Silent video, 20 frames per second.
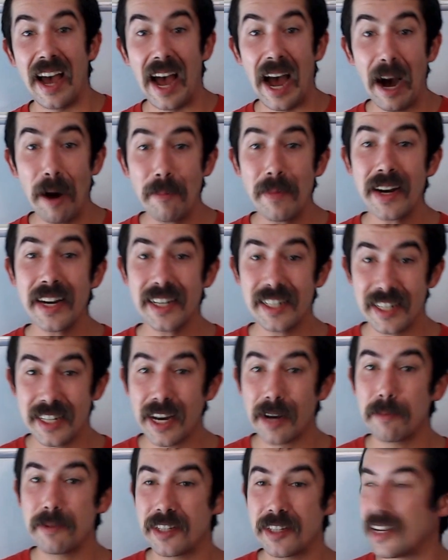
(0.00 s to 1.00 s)
How many
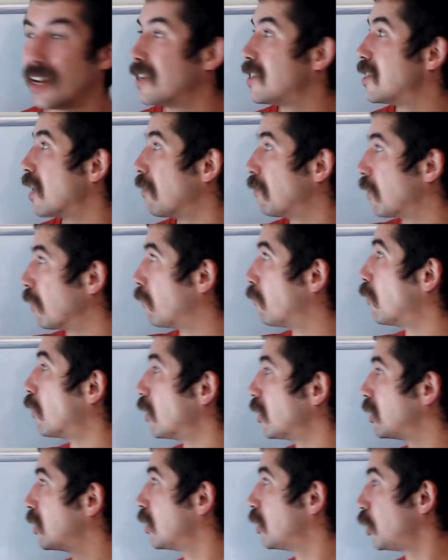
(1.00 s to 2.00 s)
subsets of the
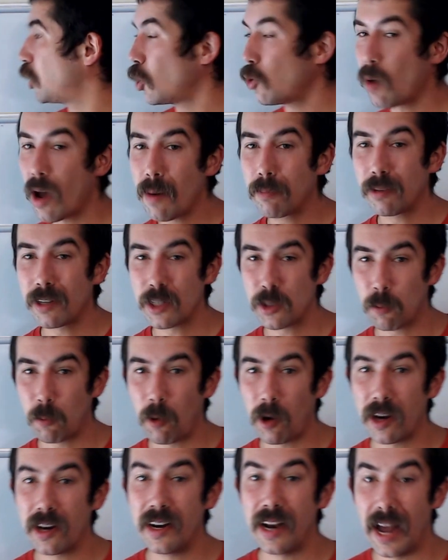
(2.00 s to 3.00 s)
first two n plus
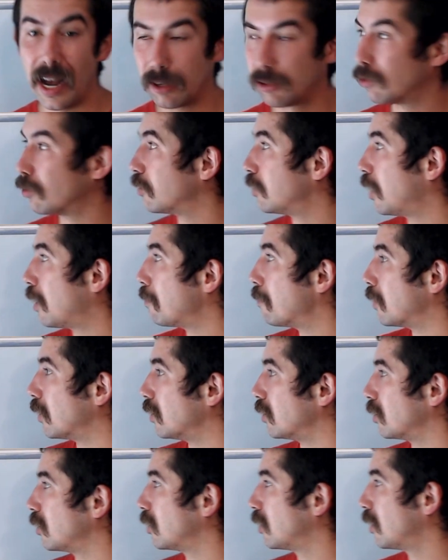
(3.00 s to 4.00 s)
one natural
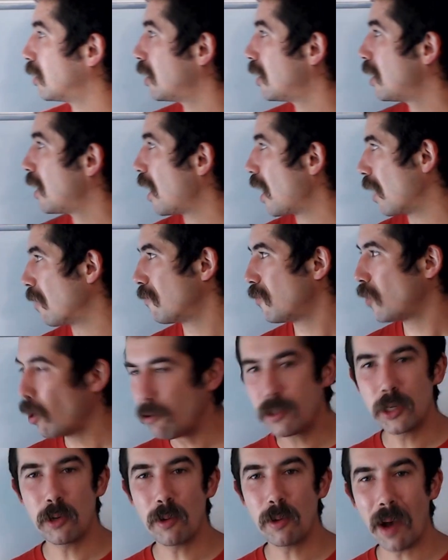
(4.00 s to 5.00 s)
numbers have
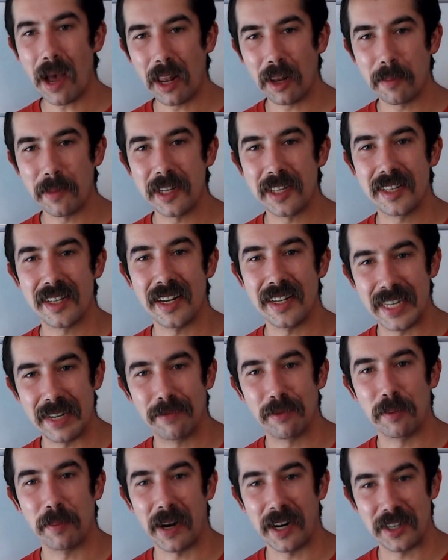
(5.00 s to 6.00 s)
no two elements that
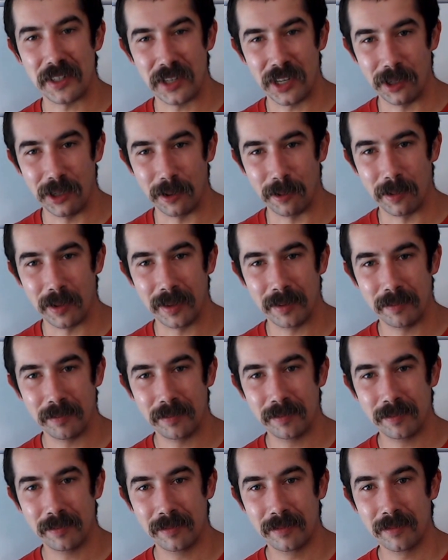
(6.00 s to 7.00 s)
differ by two?
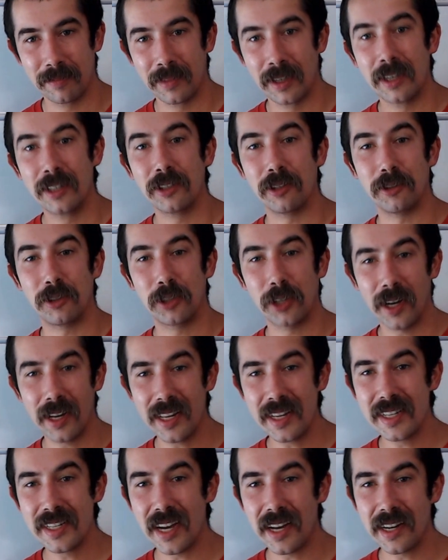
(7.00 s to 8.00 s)
So try
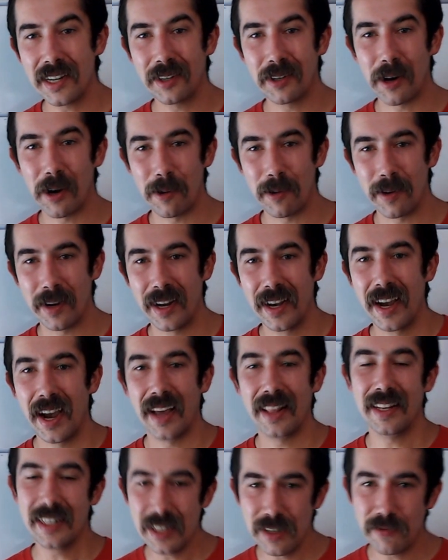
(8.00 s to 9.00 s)
this on your own,
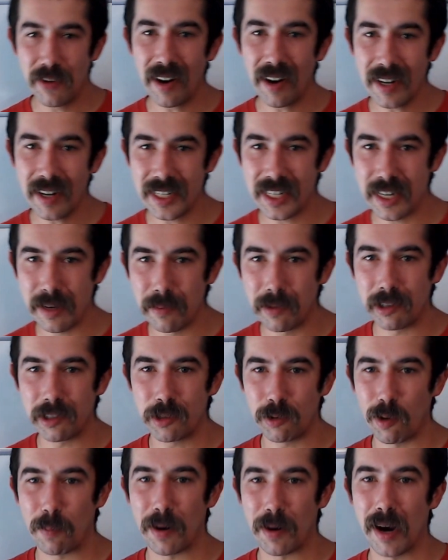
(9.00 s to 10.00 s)
and this is very similar
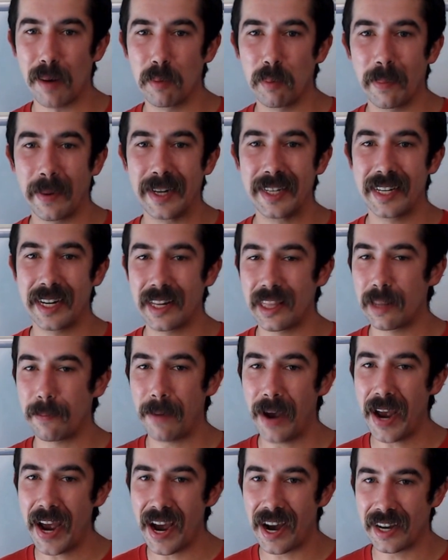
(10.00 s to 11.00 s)
to a problem I did in the
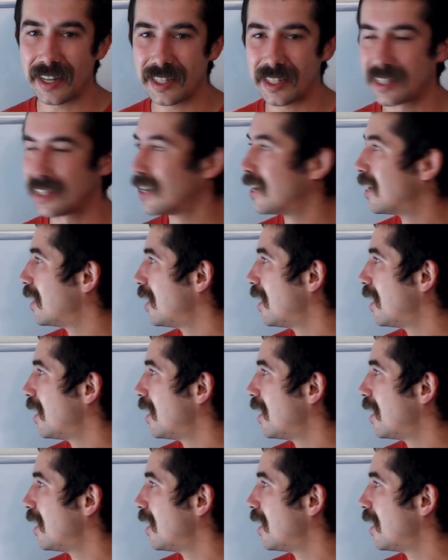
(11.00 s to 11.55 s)
past,